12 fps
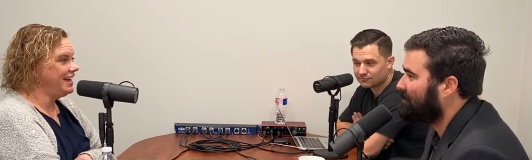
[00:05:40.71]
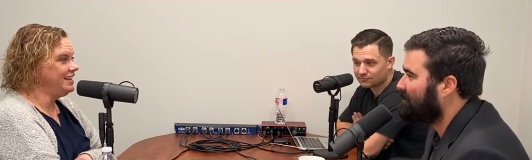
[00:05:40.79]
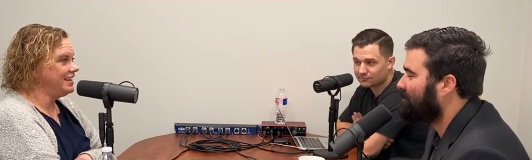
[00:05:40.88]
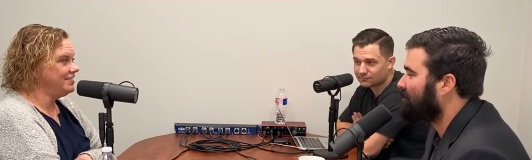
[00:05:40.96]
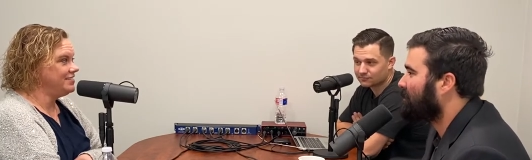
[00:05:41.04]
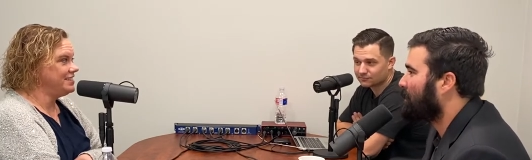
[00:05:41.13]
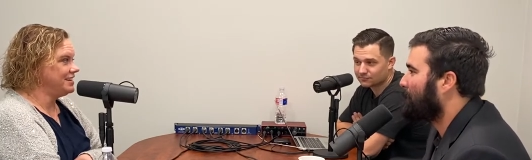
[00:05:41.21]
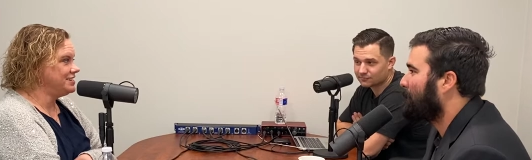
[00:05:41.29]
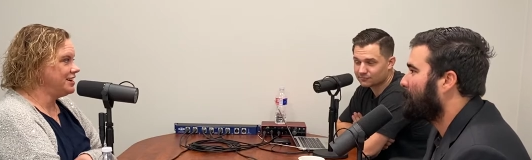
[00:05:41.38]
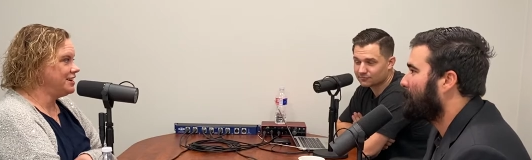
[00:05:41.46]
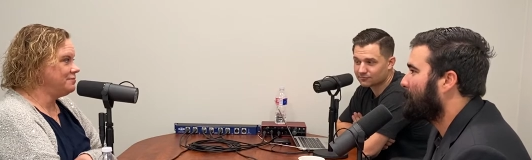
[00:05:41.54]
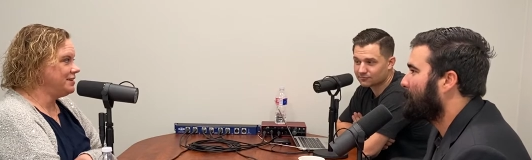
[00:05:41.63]
Speaker 1: I loved that
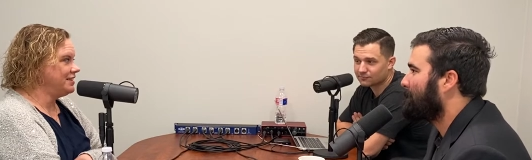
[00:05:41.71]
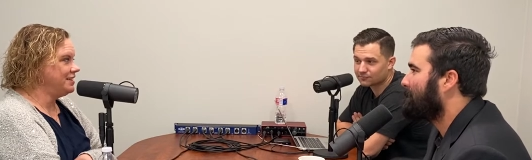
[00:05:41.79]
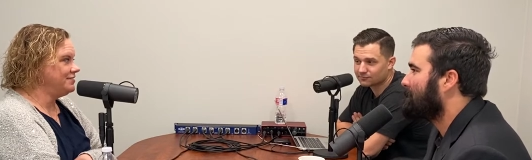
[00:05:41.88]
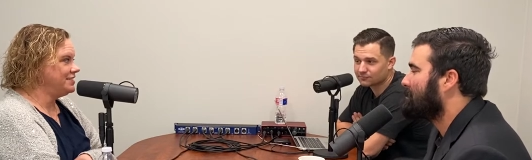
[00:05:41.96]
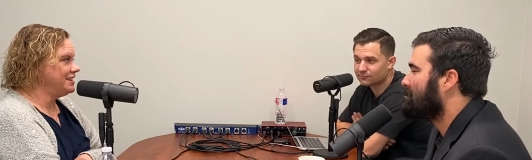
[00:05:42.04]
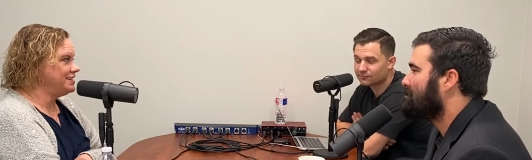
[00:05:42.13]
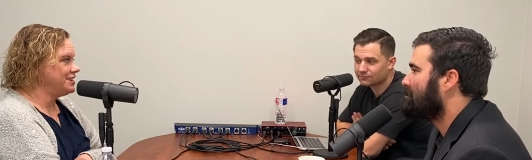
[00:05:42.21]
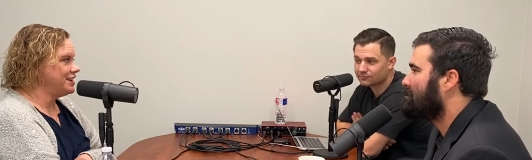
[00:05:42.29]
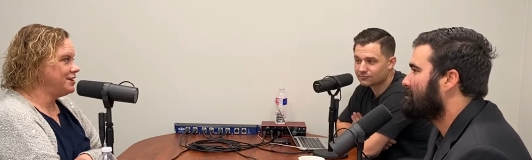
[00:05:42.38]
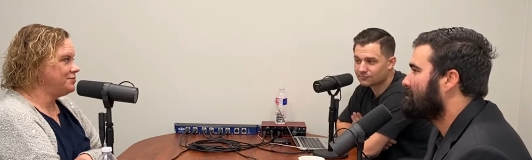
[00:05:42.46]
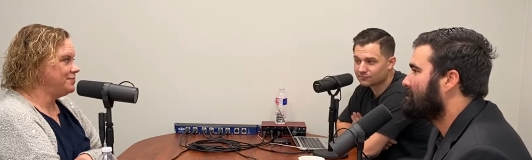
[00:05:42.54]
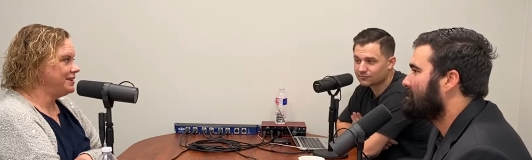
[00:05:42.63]
job. I loved that
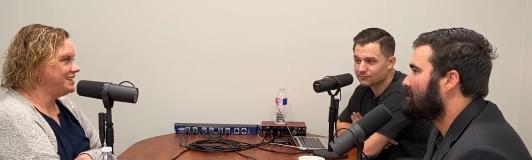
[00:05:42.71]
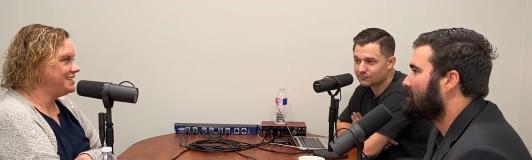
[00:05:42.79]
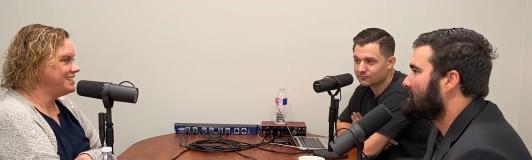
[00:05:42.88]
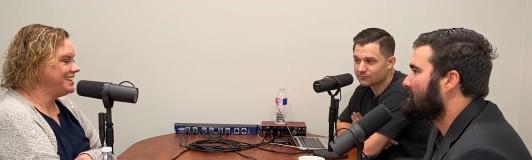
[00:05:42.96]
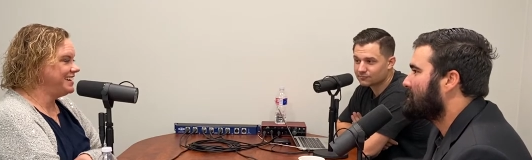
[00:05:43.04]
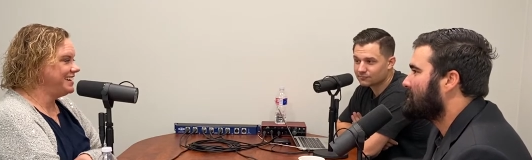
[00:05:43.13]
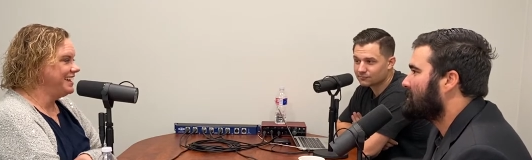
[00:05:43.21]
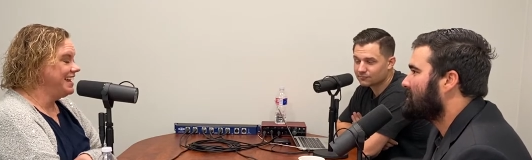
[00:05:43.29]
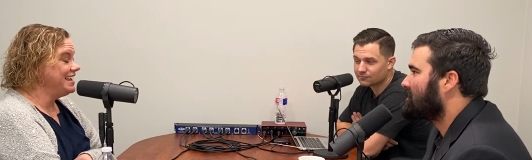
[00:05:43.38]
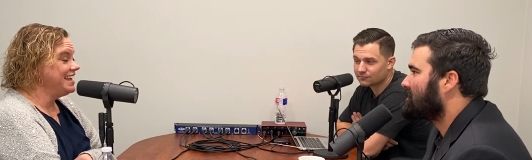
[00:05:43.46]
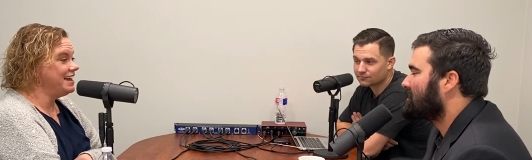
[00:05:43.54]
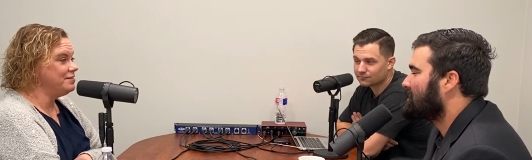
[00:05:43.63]
job, but uh,
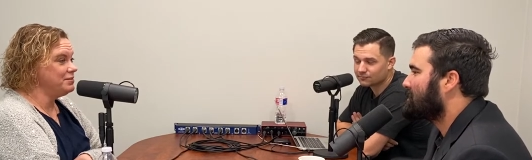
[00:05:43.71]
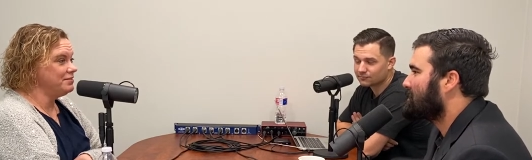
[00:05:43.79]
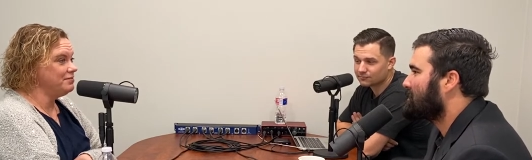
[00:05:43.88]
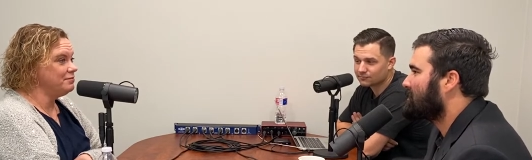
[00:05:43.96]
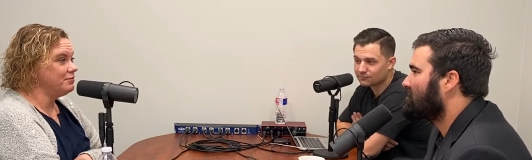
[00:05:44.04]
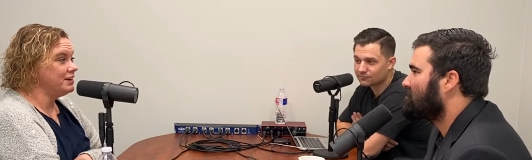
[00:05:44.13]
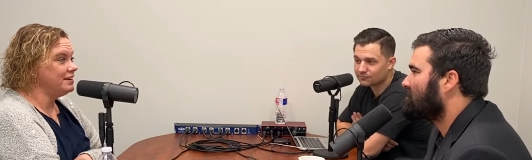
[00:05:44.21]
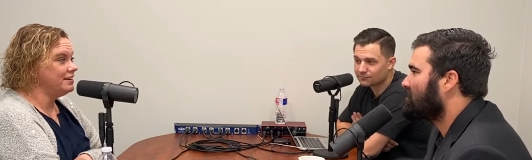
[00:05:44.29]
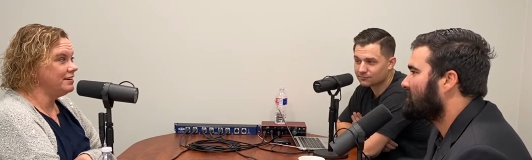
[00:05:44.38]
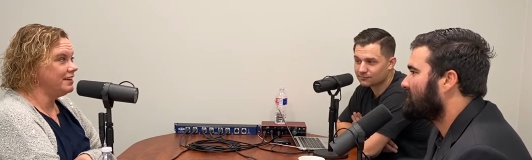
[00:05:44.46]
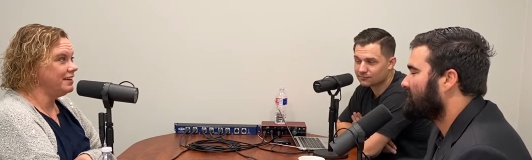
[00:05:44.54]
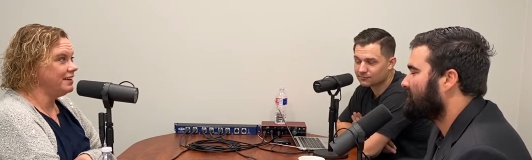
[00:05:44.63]
yeah, but
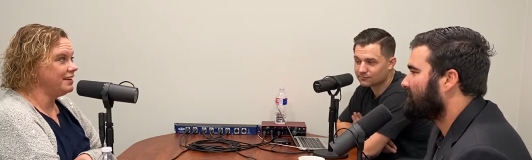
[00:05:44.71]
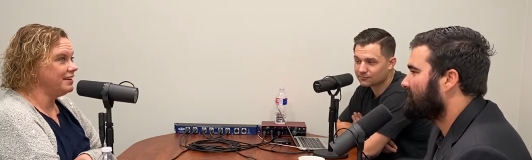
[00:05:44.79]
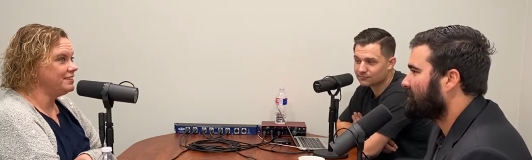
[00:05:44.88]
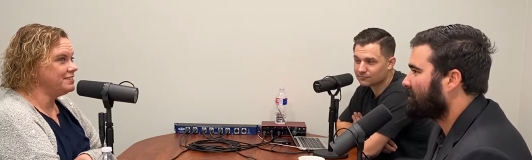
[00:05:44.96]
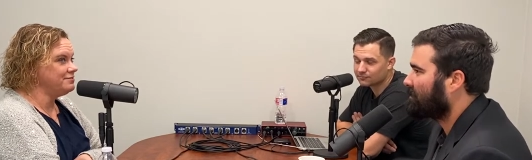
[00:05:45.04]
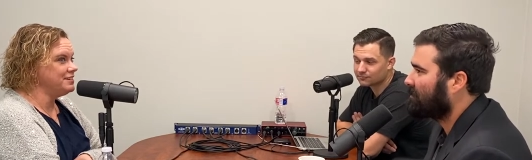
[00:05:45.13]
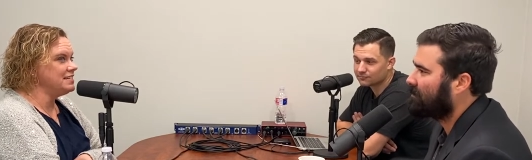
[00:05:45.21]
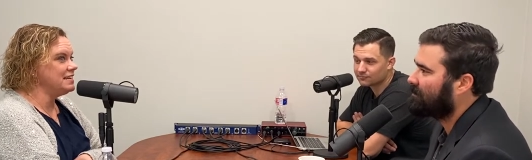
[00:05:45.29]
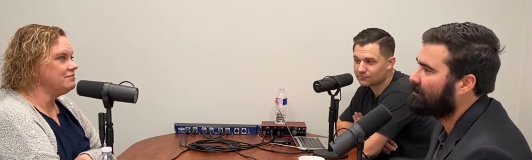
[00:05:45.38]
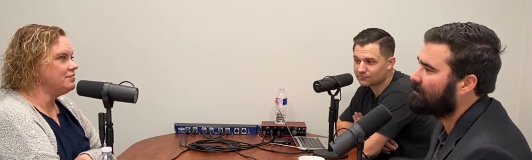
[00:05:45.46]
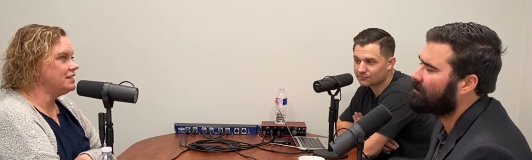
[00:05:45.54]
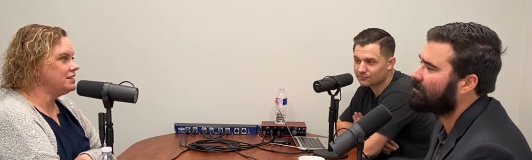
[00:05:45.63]
when uh, so when
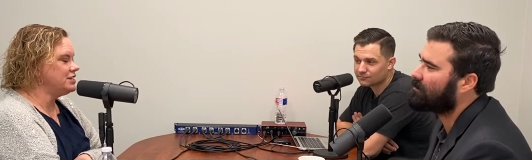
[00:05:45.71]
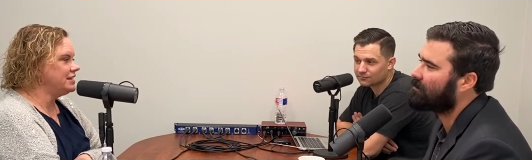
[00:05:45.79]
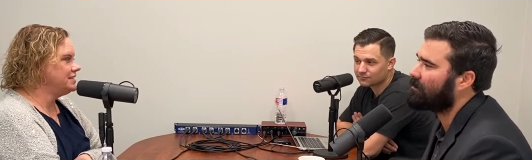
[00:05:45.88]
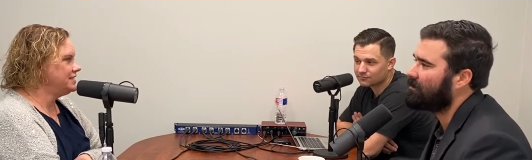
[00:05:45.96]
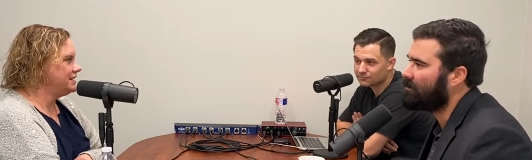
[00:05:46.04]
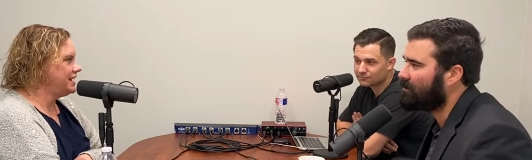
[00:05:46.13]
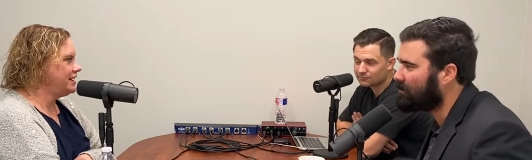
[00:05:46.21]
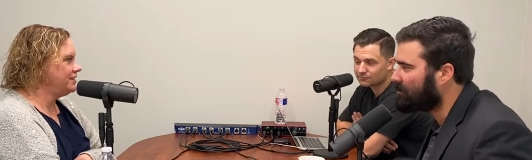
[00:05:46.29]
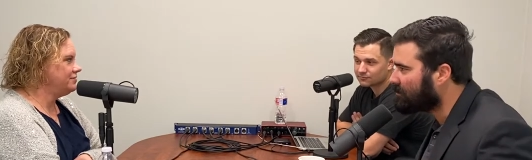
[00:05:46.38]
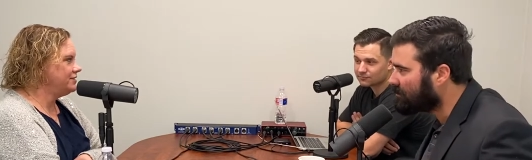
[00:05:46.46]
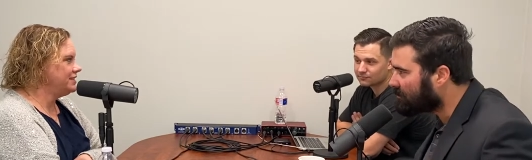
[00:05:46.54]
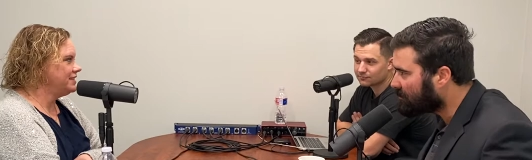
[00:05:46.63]
Dan really jettisoned
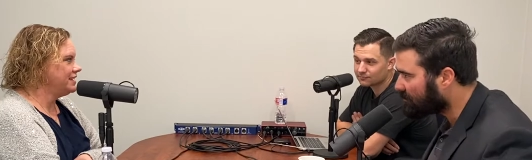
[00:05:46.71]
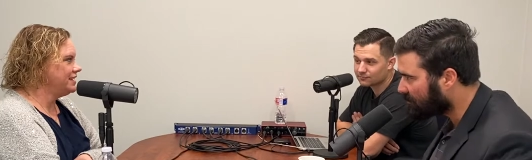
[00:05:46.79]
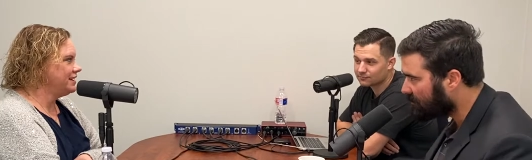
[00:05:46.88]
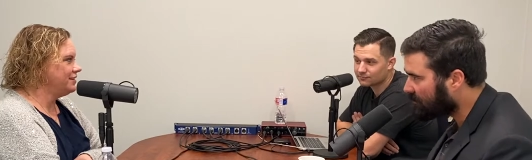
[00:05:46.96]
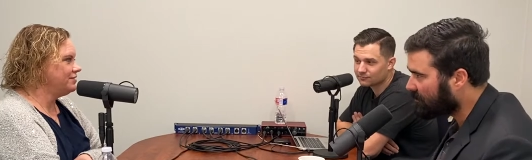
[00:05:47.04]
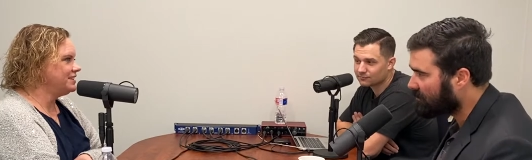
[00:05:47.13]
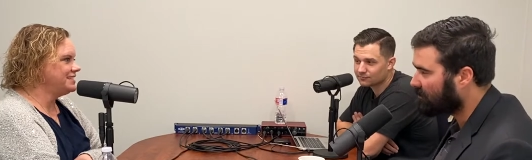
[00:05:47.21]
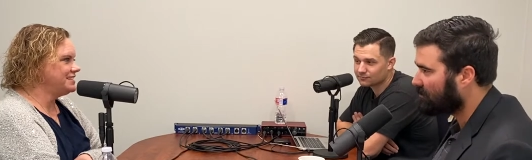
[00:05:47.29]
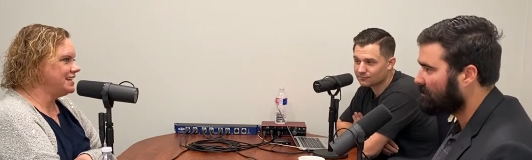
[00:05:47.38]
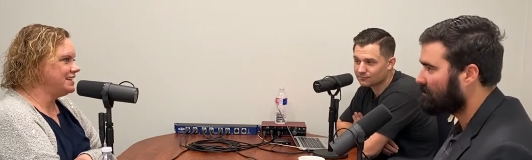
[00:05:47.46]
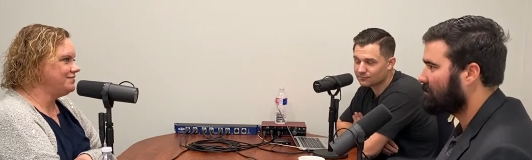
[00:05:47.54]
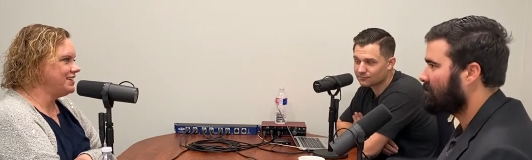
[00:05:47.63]
out with the uh, real
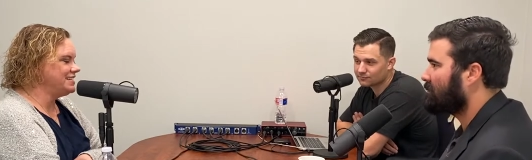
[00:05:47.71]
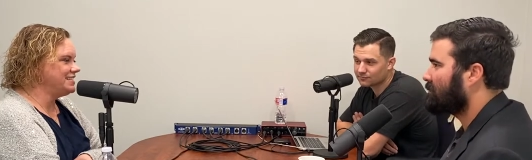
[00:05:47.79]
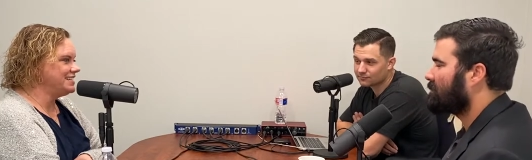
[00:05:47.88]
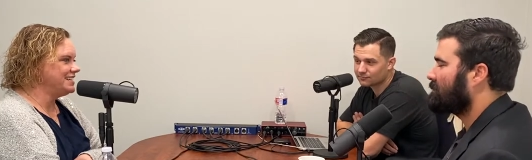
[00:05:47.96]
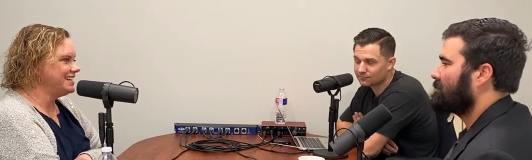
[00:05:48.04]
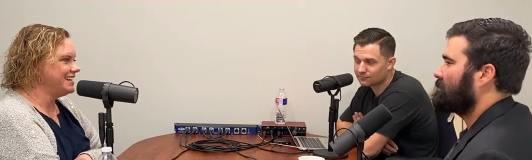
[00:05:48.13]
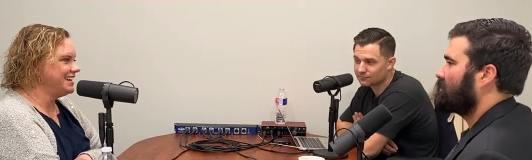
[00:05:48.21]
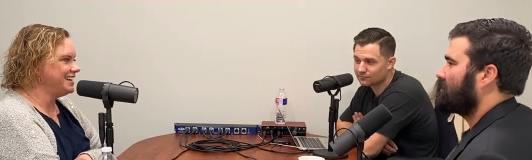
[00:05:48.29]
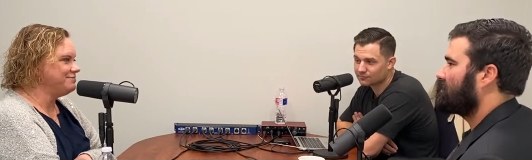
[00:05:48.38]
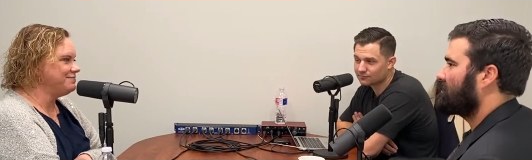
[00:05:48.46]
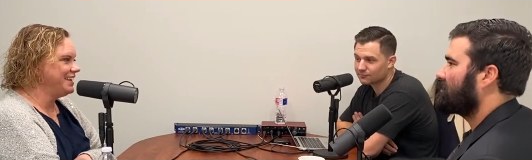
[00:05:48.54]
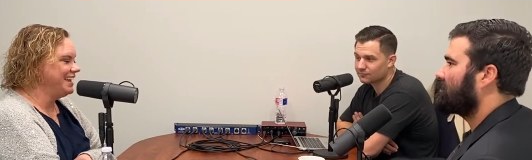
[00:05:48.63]
estate investing,
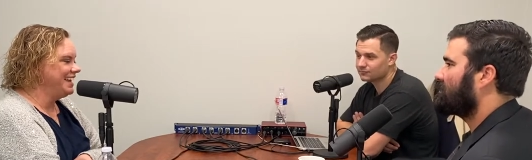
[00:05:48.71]
um,